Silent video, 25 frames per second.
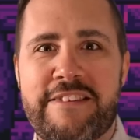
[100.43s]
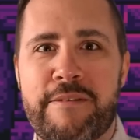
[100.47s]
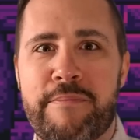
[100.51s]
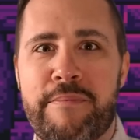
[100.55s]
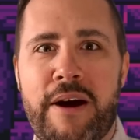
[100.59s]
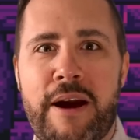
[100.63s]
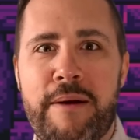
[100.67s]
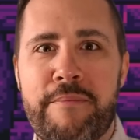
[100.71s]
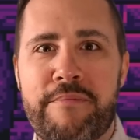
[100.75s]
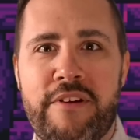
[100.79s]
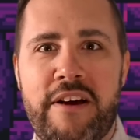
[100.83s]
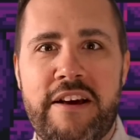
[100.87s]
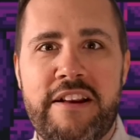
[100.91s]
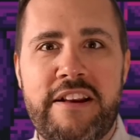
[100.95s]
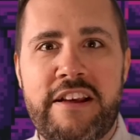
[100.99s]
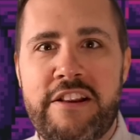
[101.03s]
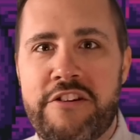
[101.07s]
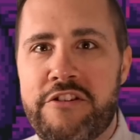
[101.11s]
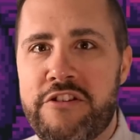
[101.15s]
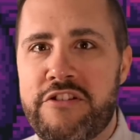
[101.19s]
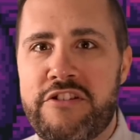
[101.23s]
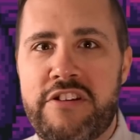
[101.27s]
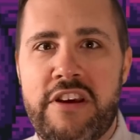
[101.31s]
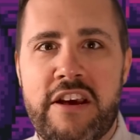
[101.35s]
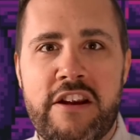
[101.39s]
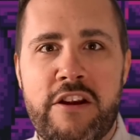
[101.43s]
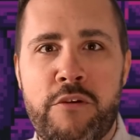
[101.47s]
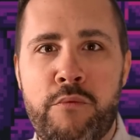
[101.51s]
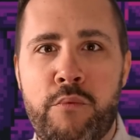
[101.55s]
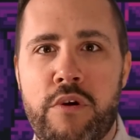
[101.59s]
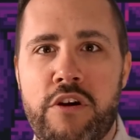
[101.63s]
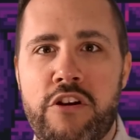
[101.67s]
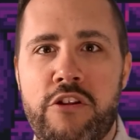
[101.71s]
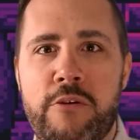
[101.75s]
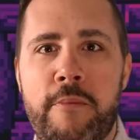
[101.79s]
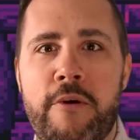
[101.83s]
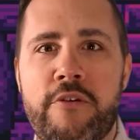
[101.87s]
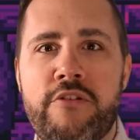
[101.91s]
the pipeline intersected
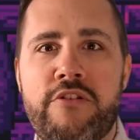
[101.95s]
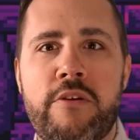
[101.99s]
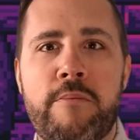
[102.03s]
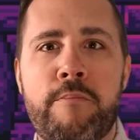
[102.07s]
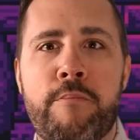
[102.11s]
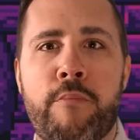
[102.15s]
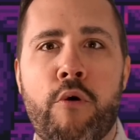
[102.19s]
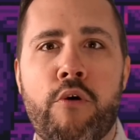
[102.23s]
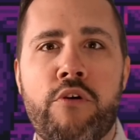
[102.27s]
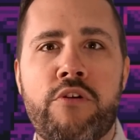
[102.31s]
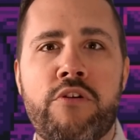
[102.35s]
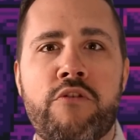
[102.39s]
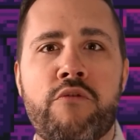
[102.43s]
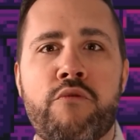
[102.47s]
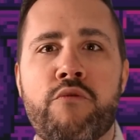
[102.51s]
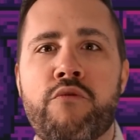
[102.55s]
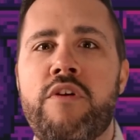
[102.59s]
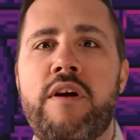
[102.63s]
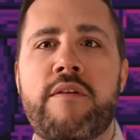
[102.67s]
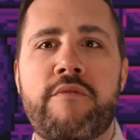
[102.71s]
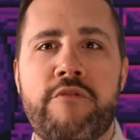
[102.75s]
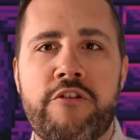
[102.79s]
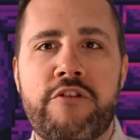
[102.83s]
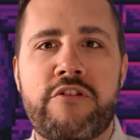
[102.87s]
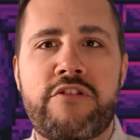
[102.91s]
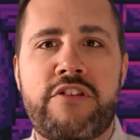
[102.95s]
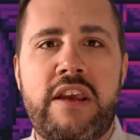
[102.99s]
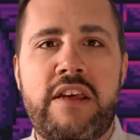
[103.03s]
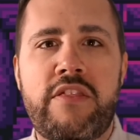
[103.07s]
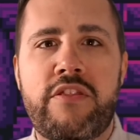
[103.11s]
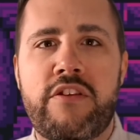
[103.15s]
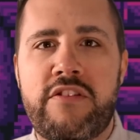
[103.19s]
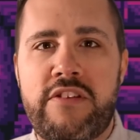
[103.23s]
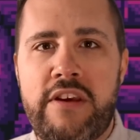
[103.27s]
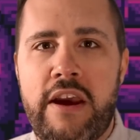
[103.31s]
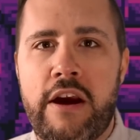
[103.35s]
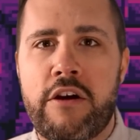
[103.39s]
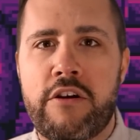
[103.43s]
one of the most important rivers in
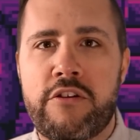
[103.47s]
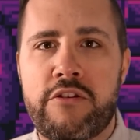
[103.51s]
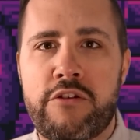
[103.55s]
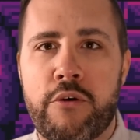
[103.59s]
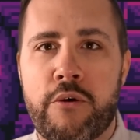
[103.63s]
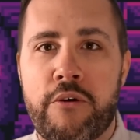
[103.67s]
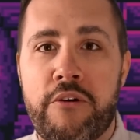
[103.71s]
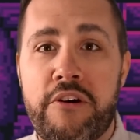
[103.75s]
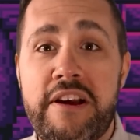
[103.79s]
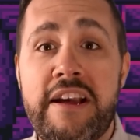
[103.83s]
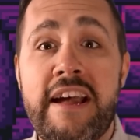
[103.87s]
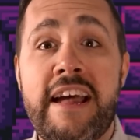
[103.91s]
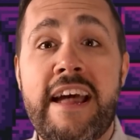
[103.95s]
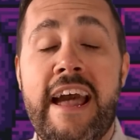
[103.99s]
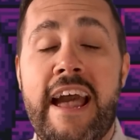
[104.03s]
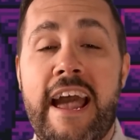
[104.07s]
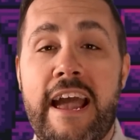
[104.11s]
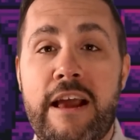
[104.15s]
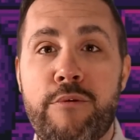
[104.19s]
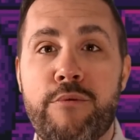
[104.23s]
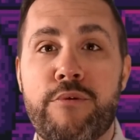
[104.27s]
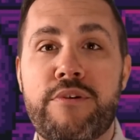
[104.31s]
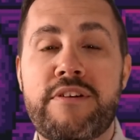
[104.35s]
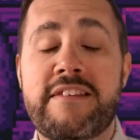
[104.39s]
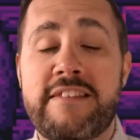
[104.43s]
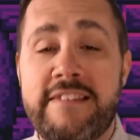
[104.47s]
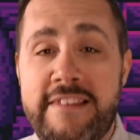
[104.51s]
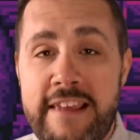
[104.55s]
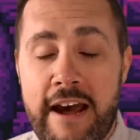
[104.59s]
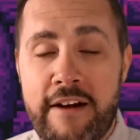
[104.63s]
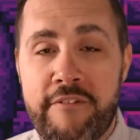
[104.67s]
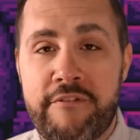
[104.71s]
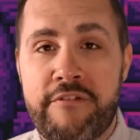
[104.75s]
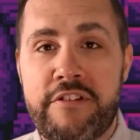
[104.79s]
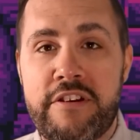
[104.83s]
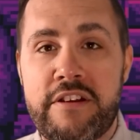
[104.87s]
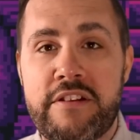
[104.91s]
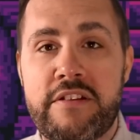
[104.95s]
the territory and would
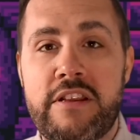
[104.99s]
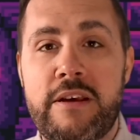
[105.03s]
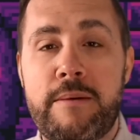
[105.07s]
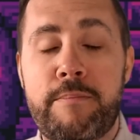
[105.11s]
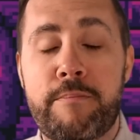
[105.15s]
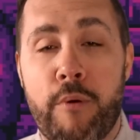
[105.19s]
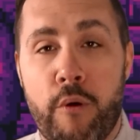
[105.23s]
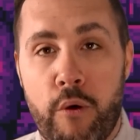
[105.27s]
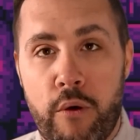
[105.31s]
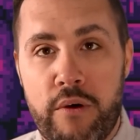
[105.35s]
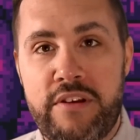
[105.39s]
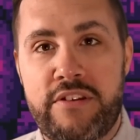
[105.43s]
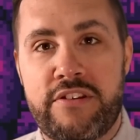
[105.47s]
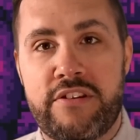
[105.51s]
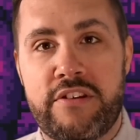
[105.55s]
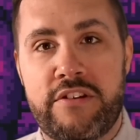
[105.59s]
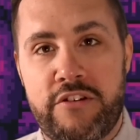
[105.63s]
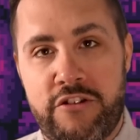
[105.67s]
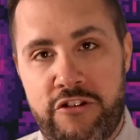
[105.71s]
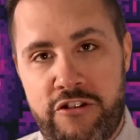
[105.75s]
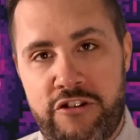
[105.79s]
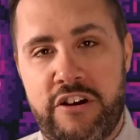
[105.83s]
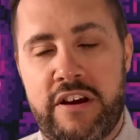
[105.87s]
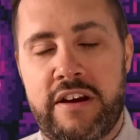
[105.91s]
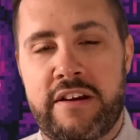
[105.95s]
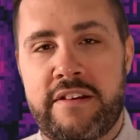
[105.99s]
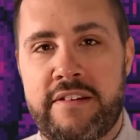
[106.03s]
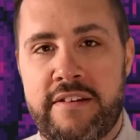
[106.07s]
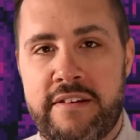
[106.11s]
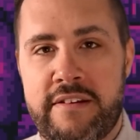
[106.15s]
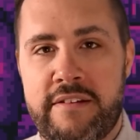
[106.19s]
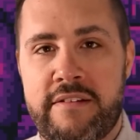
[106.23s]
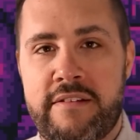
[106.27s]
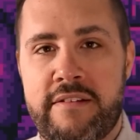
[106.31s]
definitely poison shit.